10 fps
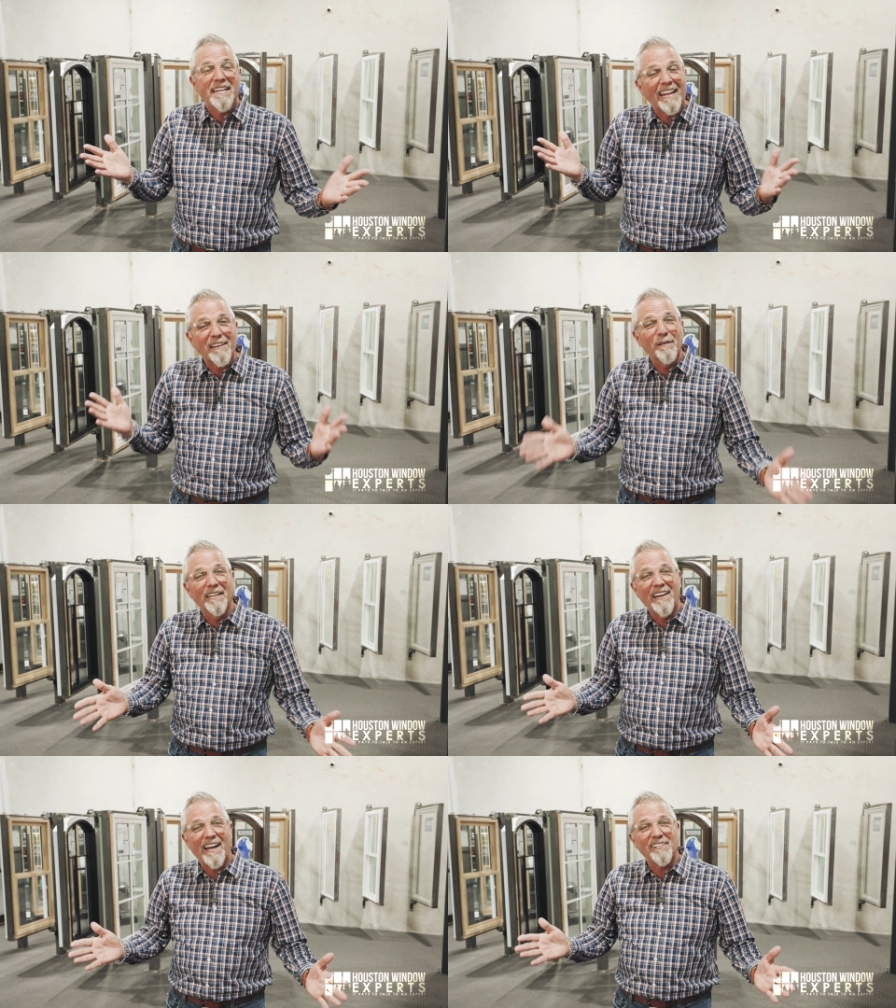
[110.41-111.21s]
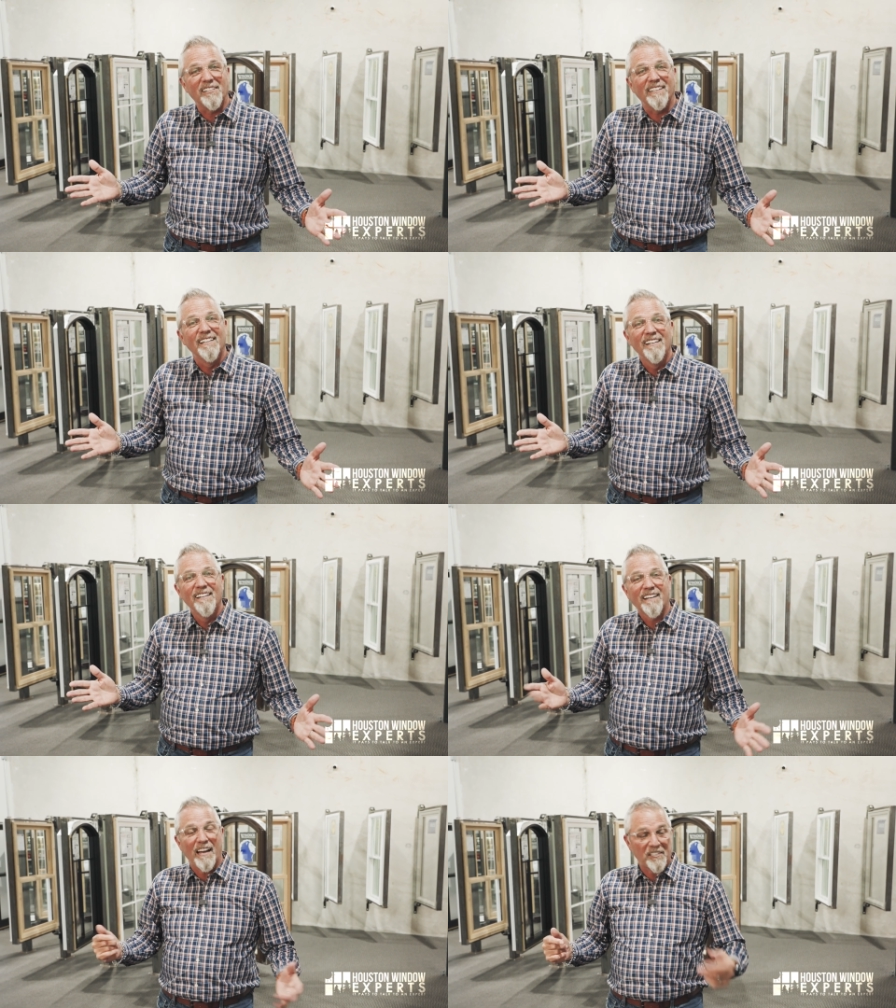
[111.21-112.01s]
Now they realize that,
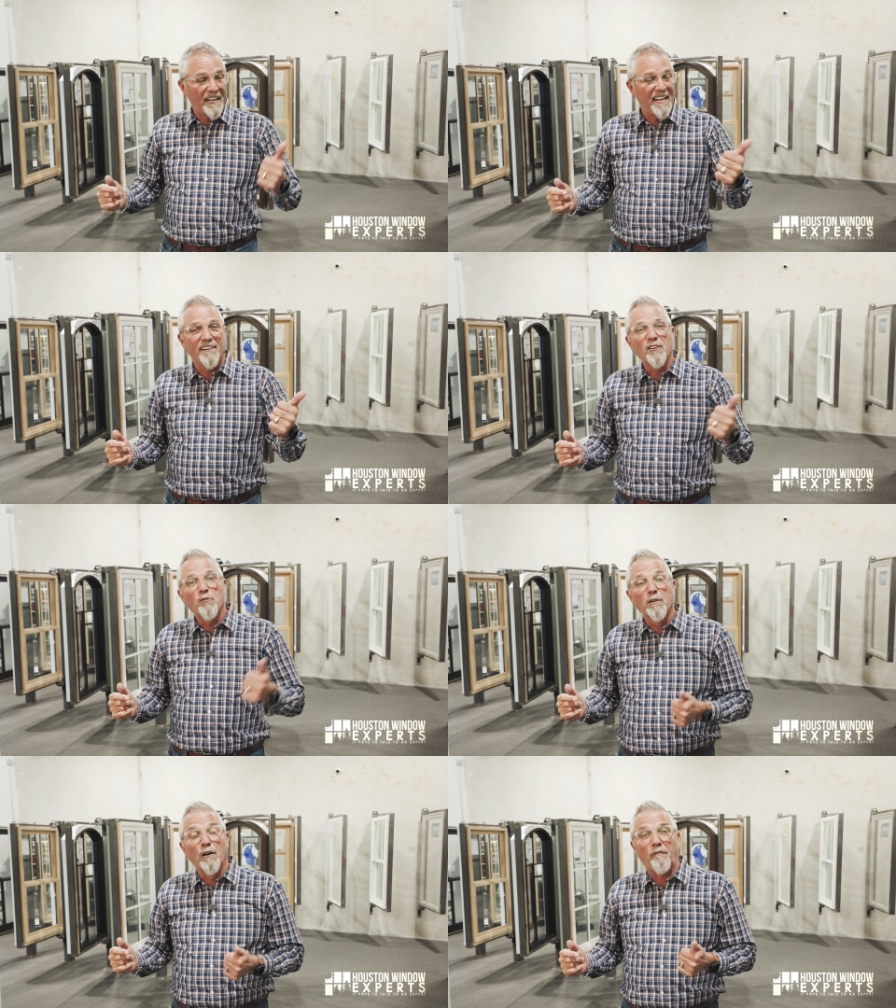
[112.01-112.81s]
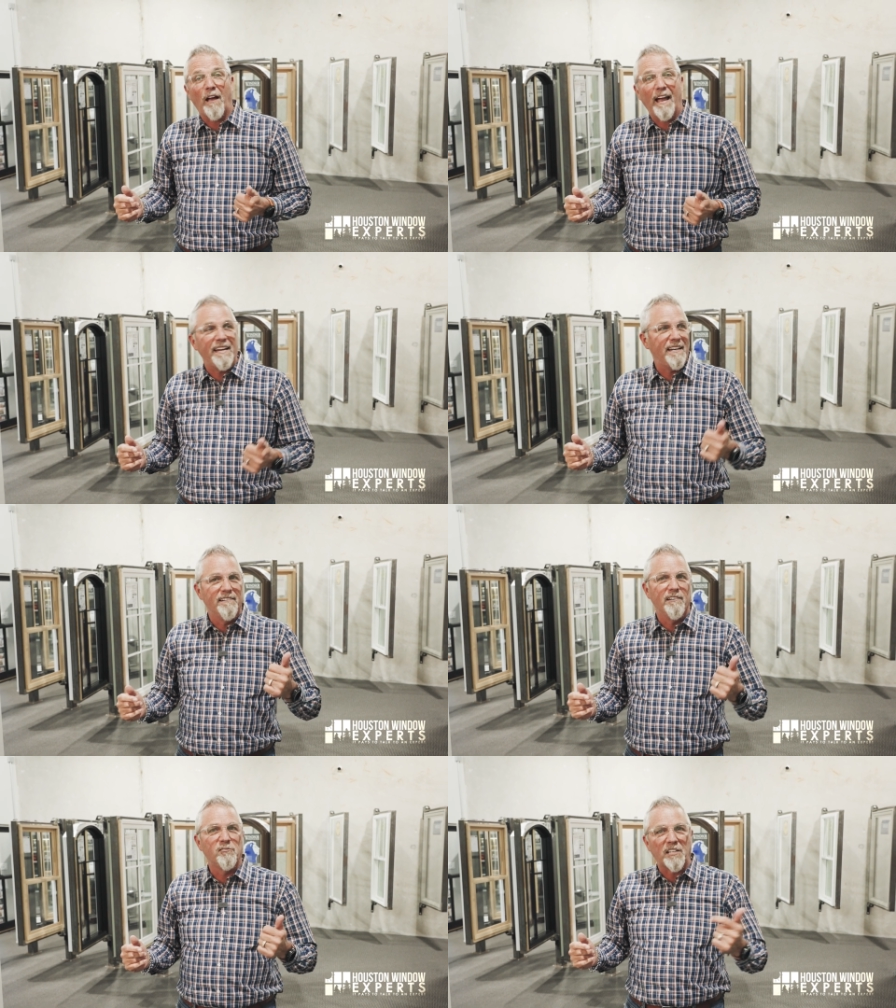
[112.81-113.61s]
gosh, I need a new roof, I
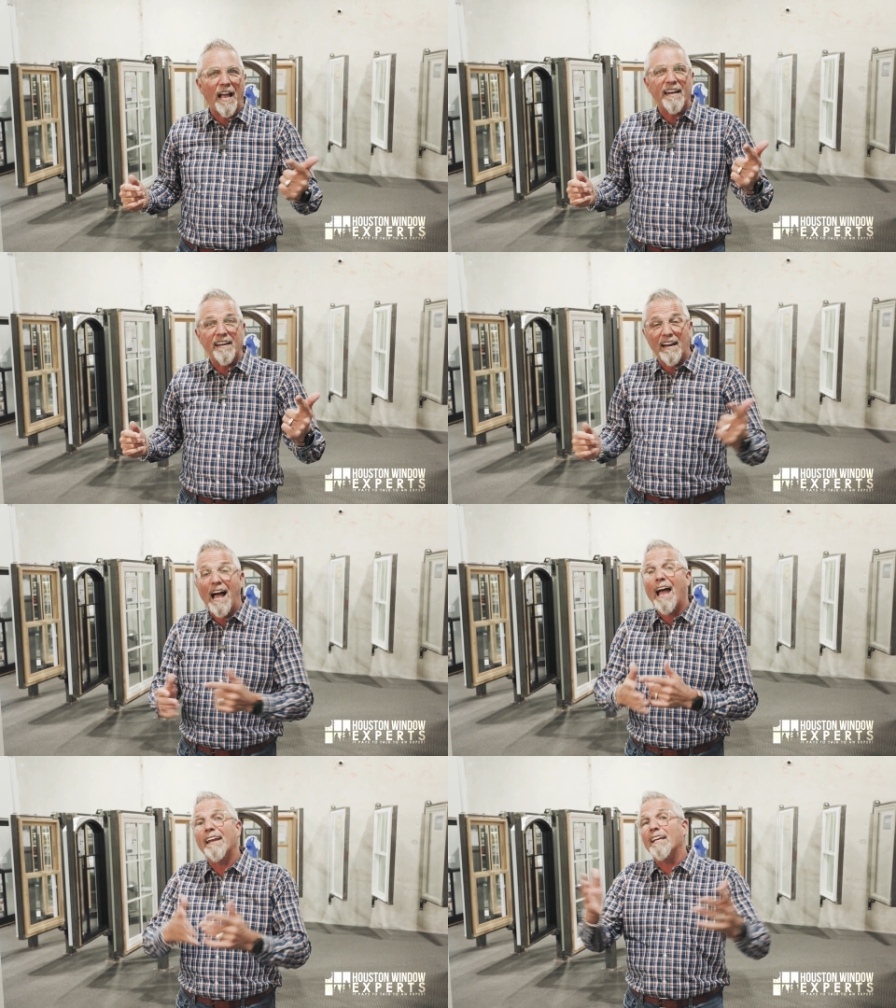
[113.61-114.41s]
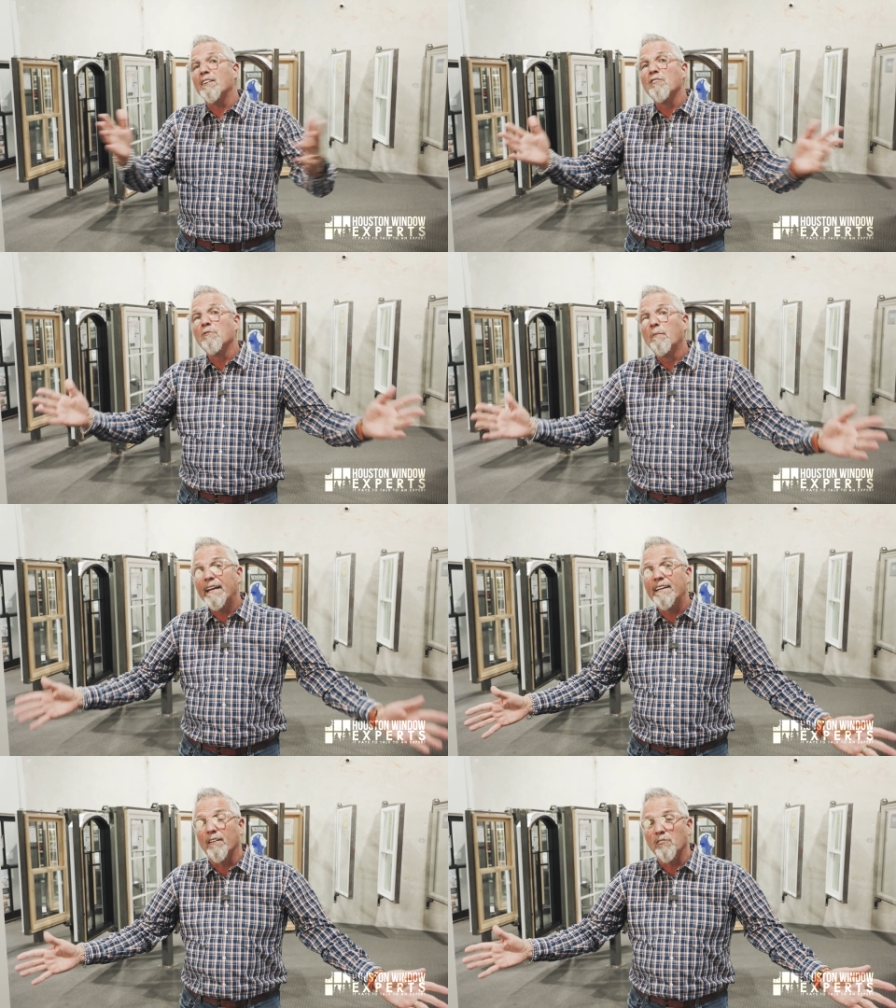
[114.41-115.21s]
need new siding, I need new
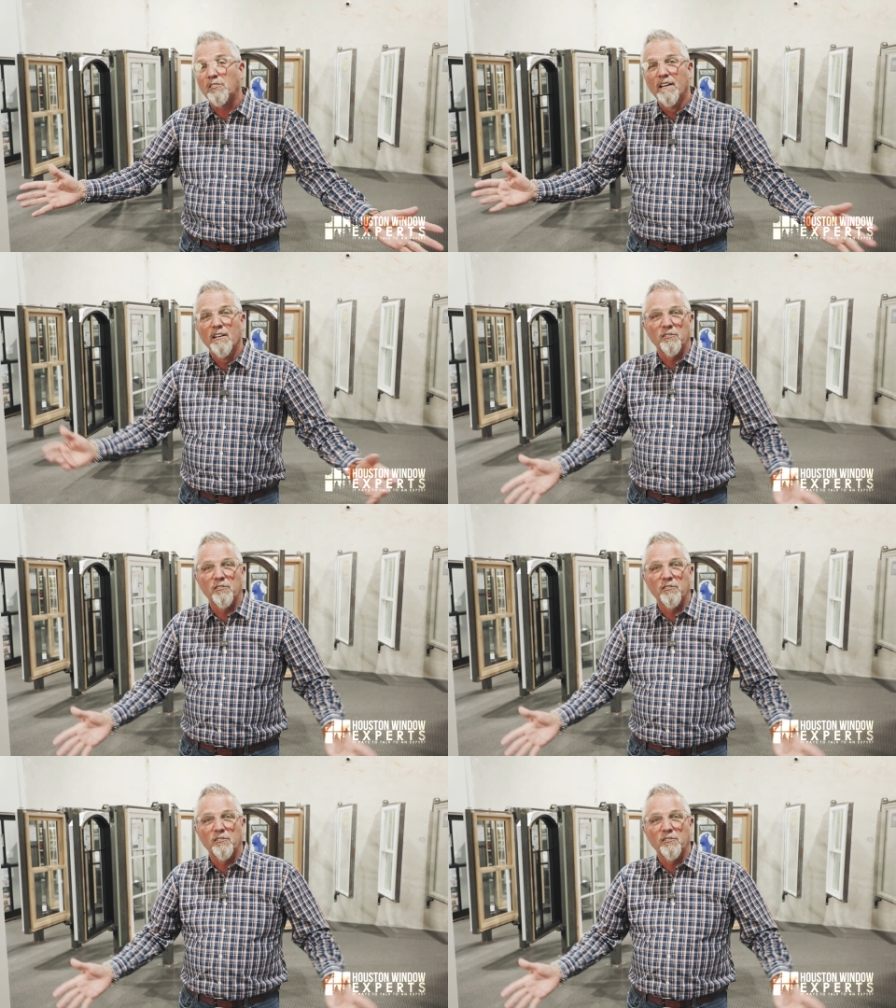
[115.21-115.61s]
windows.